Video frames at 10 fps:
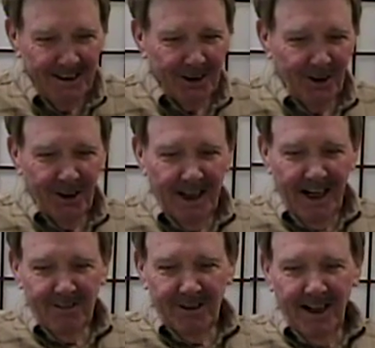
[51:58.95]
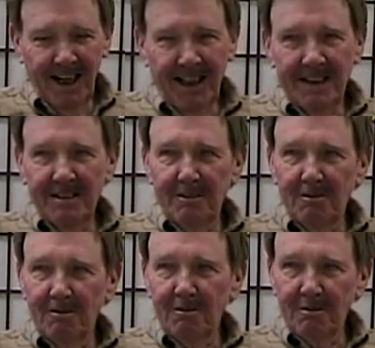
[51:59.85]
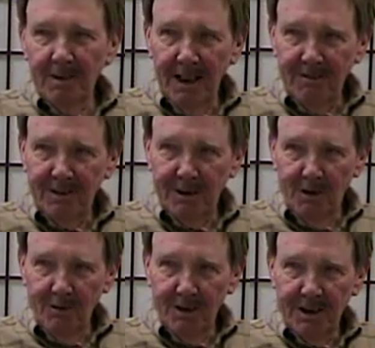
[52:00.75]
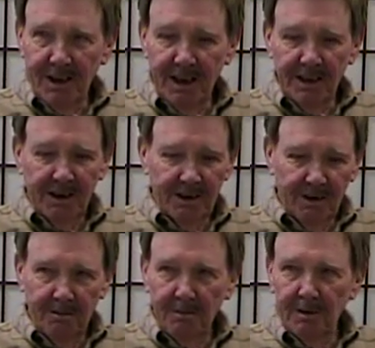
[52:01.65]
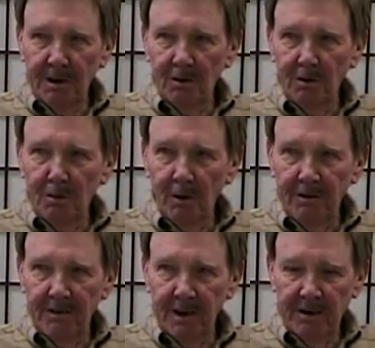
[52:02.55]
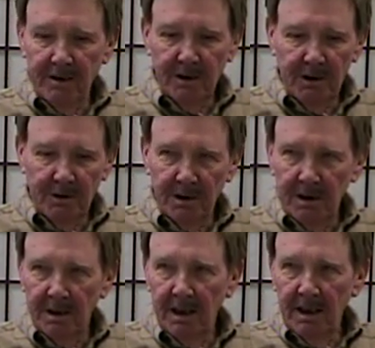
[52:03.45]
shortly after I left to go overseas, an old boyfriend of hers who was a